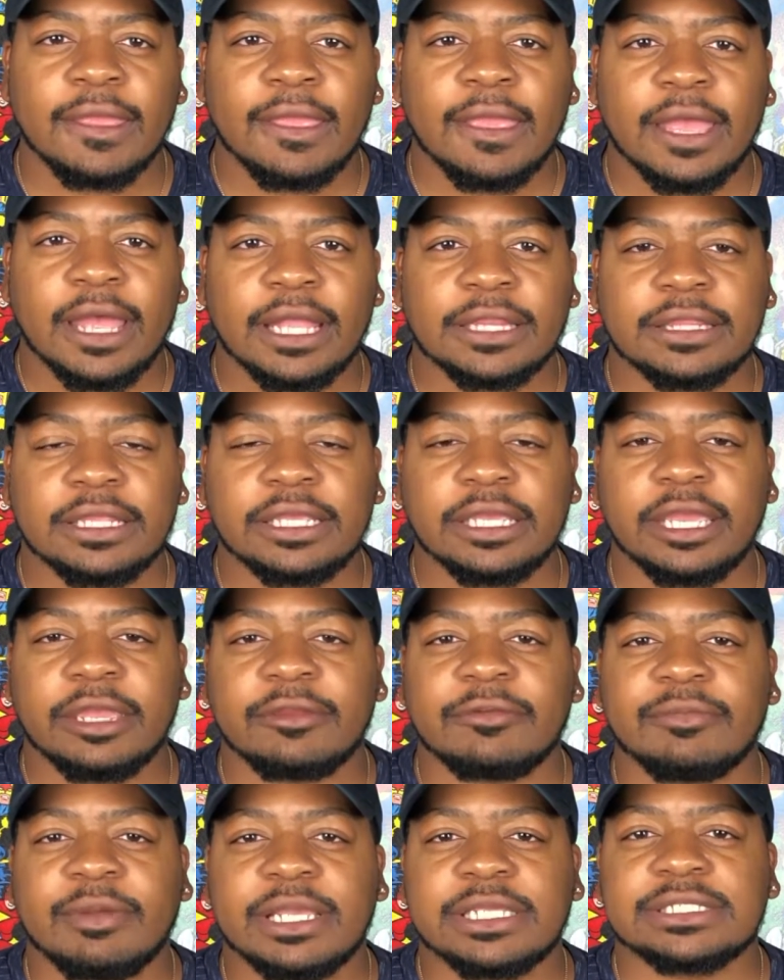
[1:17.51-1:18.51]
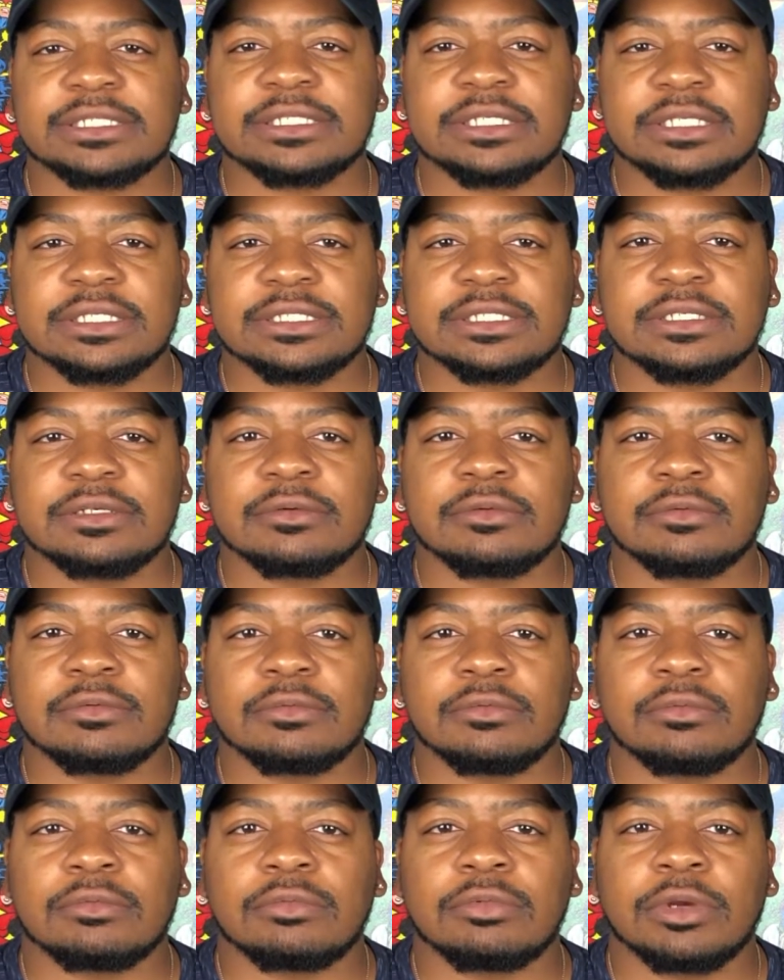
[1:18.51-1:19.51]
I think everybody stick to
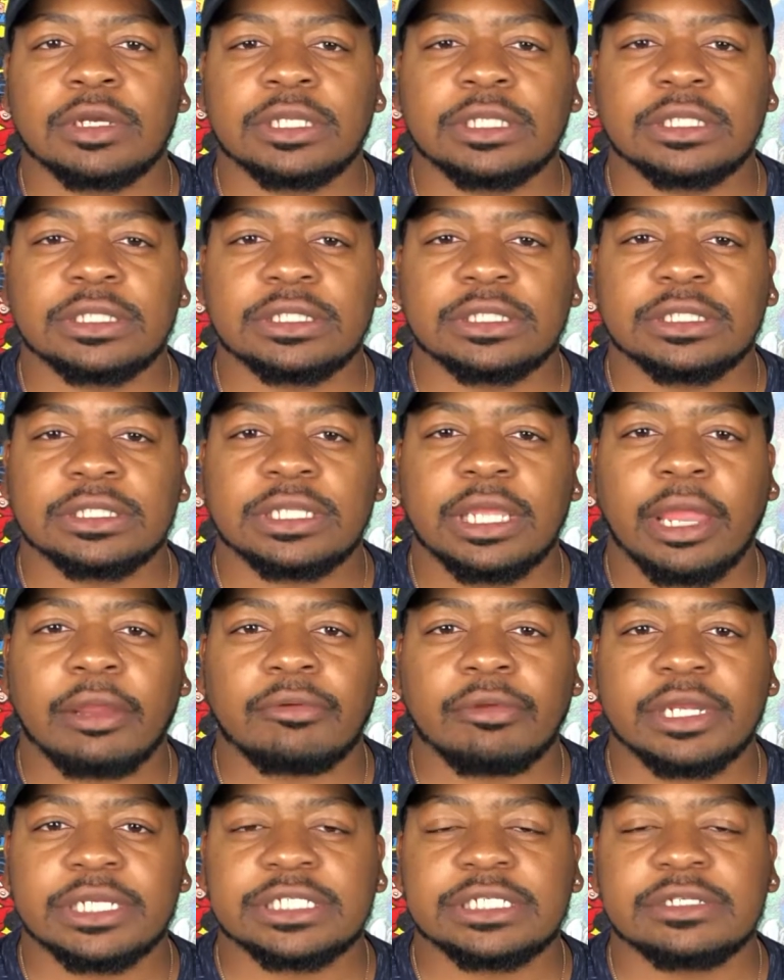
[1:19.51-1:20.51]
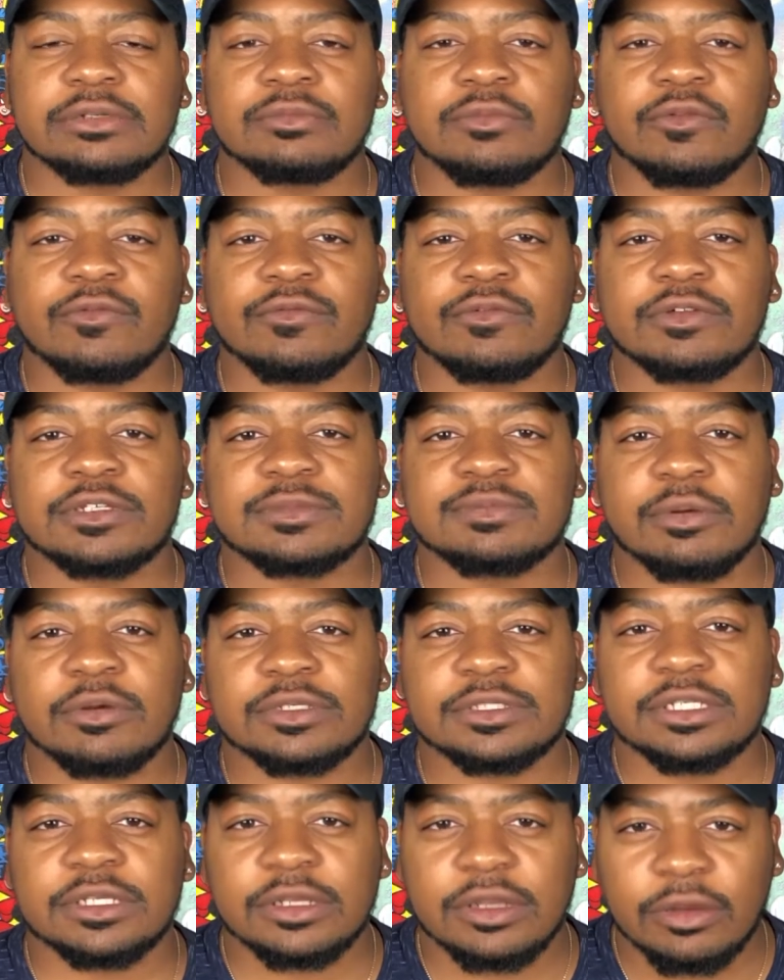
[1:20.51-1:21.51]
what direction the movie was
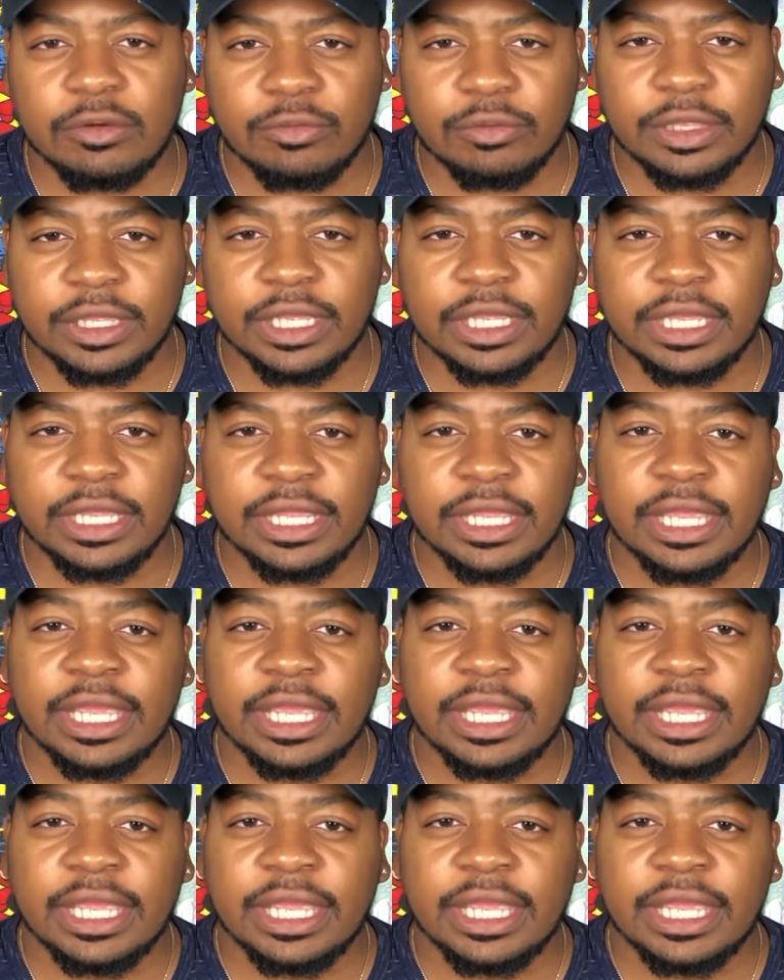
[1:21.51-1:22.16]
supposed to go in.